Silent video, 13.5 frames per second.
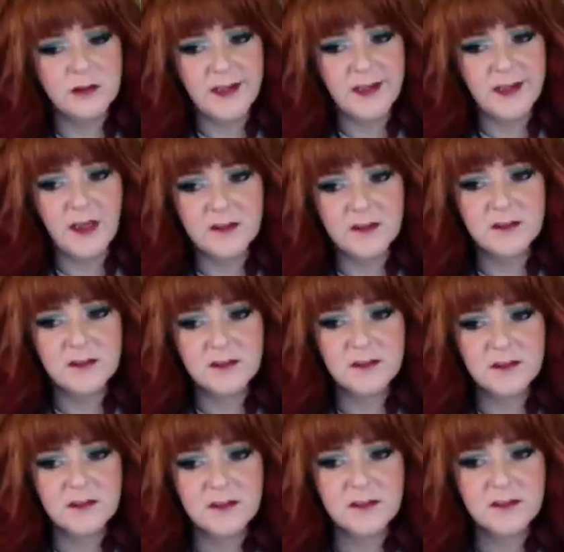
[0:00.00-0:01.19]

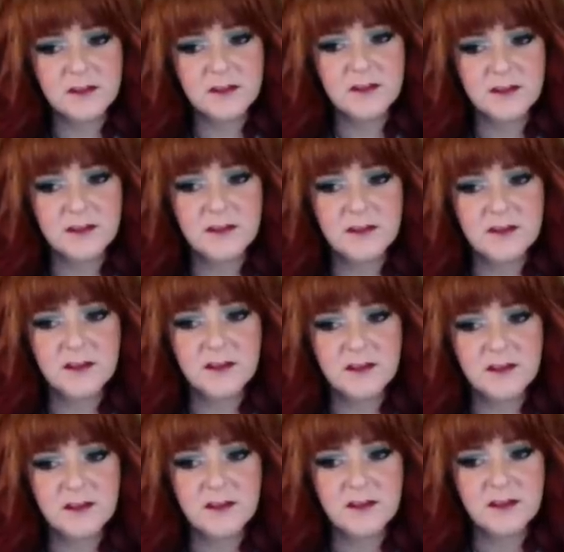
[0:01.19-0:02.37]

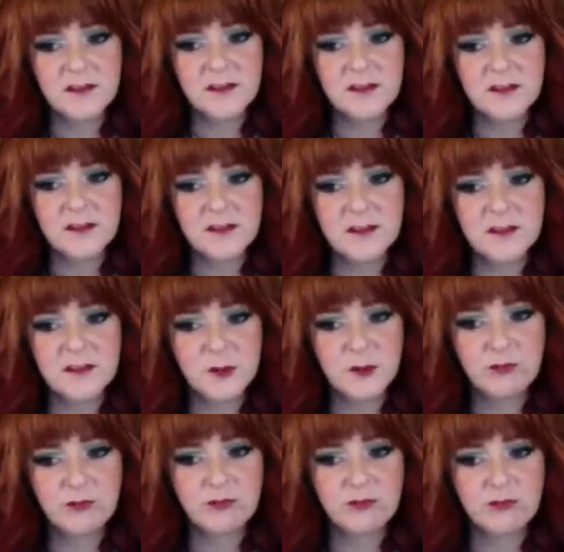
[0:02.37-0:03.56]

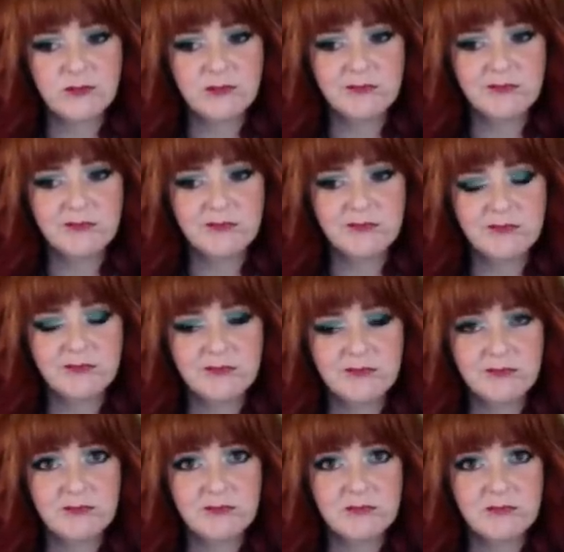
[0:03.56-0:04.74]

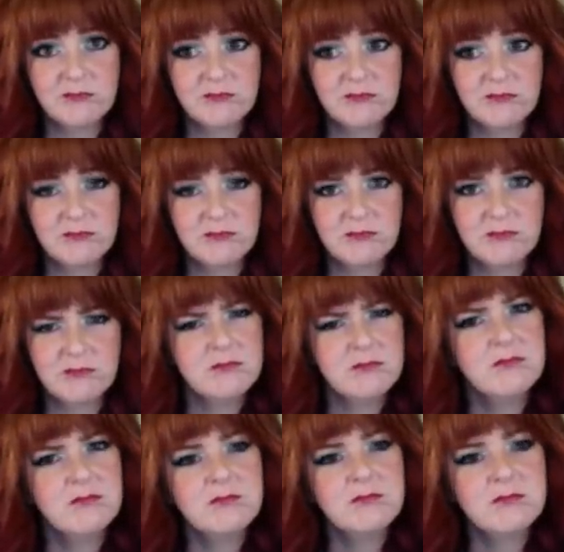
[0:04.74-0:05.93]

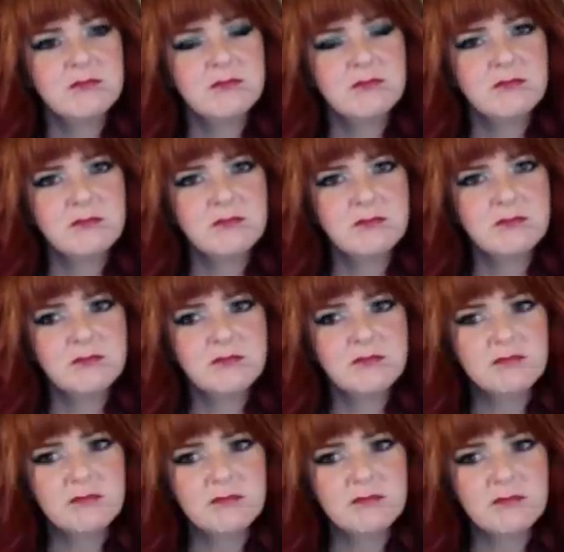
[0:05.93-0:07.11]

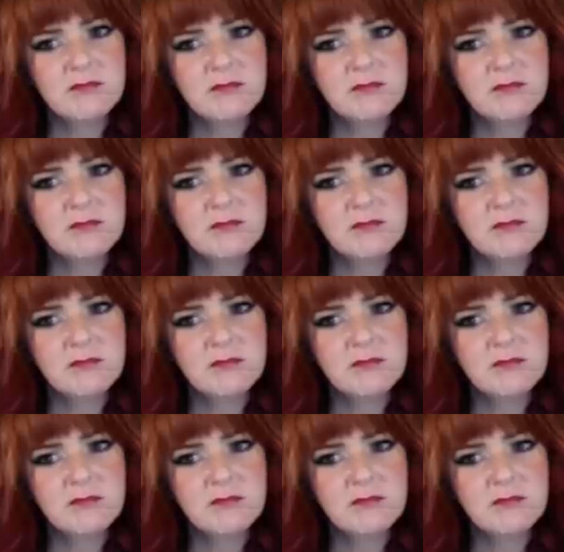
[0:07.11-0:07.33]
This person isn't speaking.